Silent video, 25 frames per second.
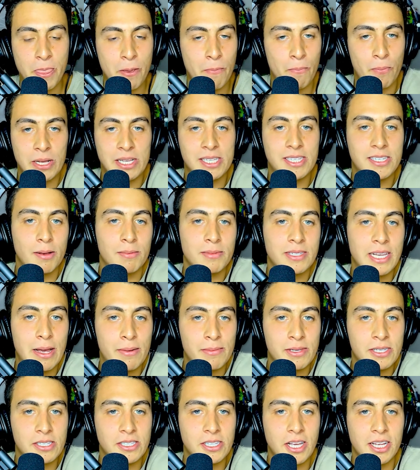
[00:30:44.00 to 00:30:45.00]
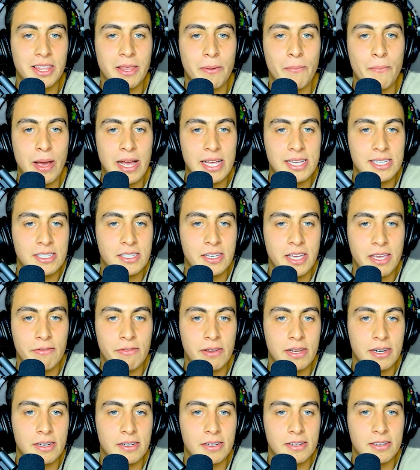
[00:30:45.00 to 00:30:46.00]
but sometimes it's not the best to
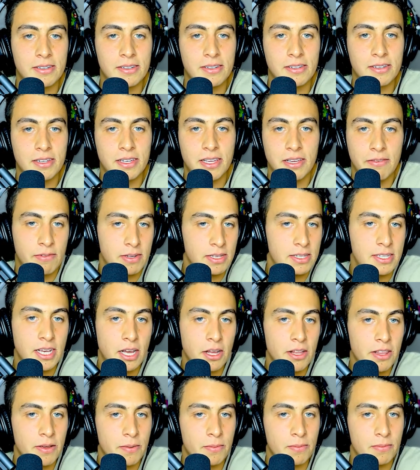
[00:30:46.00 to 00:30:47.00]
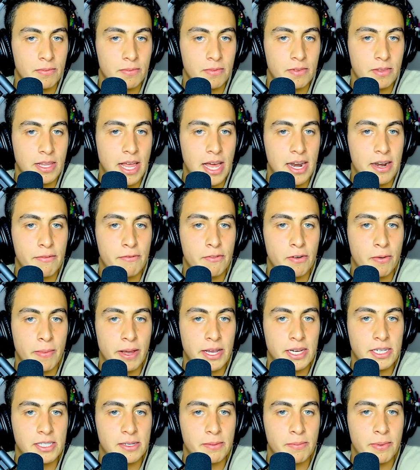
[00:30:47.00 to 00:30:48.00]
even even tell them that
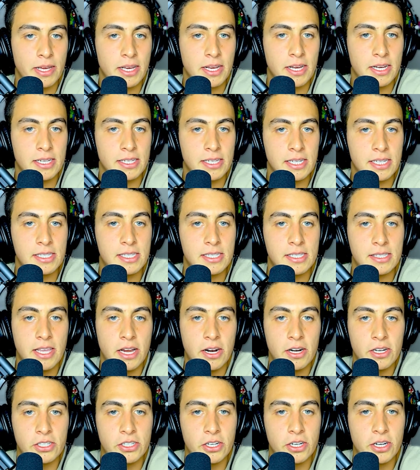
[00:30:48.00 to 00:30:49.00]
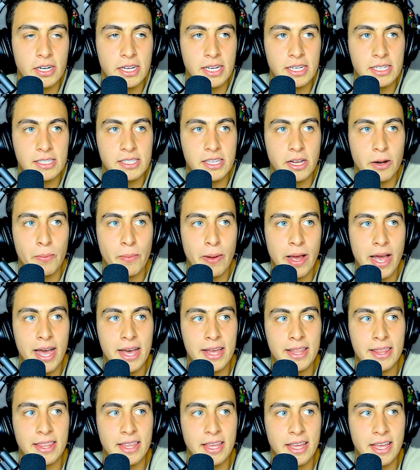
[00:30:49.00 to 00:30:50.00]
information because it's their journey, it's their
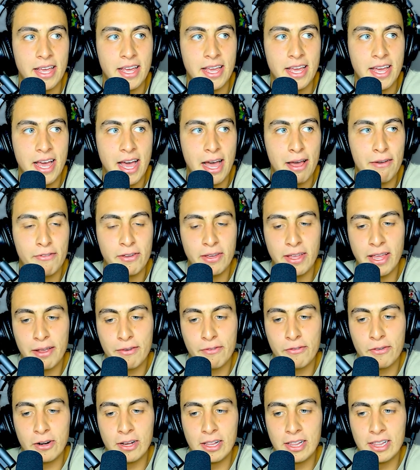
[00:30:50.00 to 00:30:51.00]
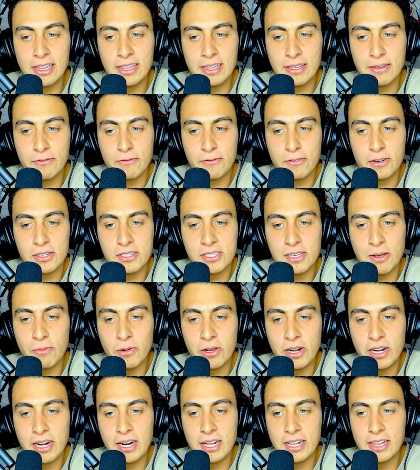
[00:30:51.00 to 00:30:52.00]
path. I feel like for for
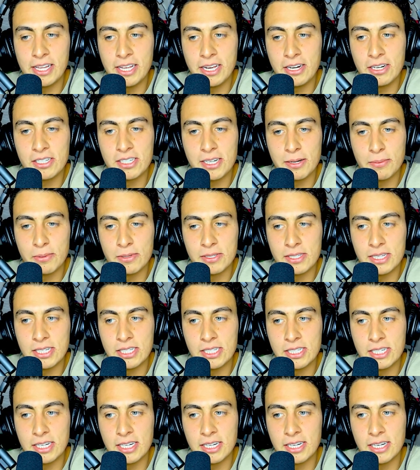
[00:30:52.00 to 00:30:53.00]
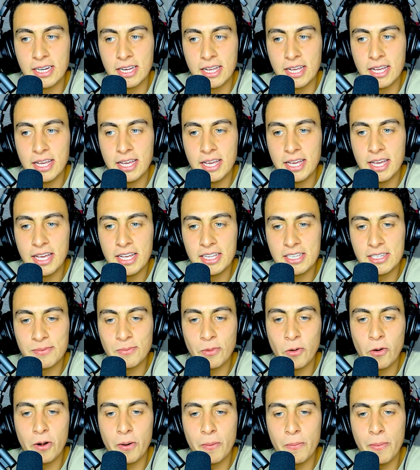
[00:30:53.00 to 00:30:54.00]
someone in a leadership position, it's
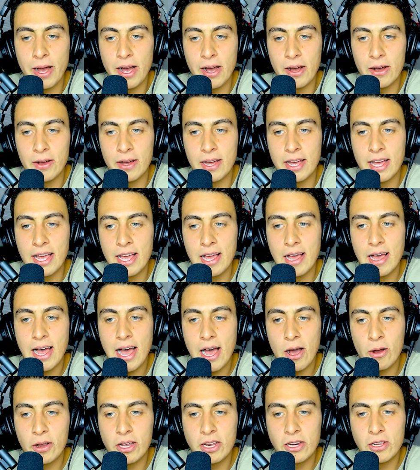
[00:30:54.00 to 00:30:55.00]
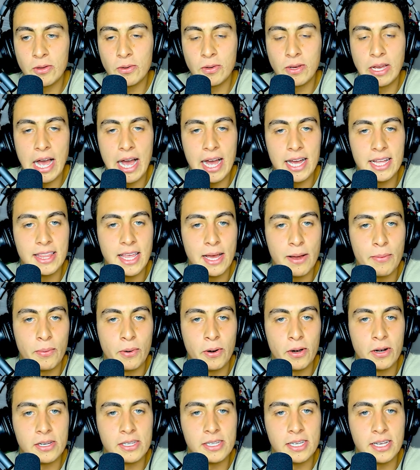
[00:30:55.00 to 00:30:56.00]
more about how can you guide that
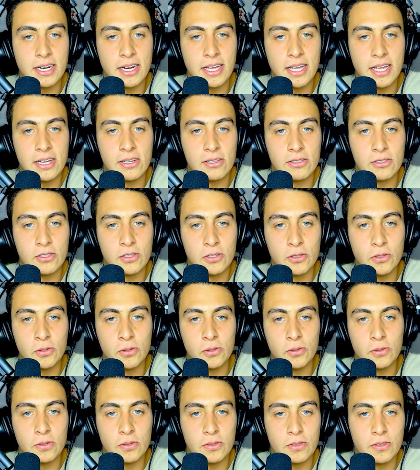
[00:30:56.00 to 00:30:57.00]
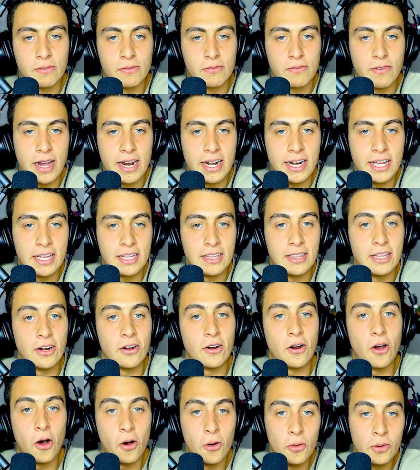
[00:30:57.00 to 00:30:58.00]
person into finding
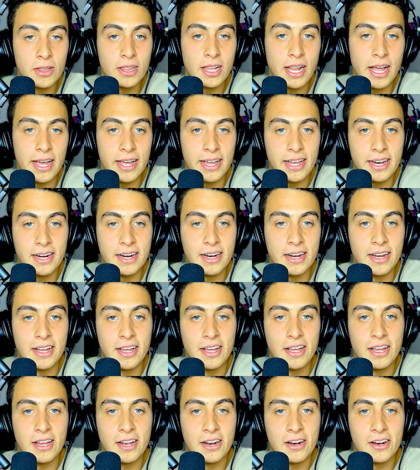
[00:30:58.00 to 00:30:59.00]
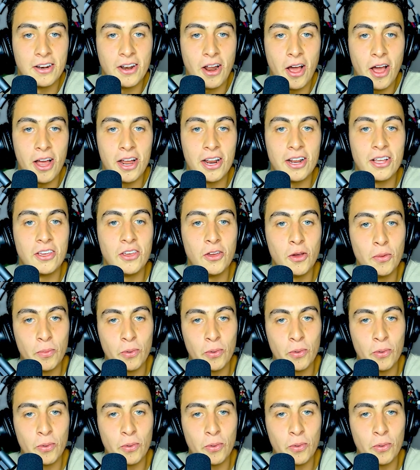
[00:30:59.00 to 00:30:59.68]
their own light, not you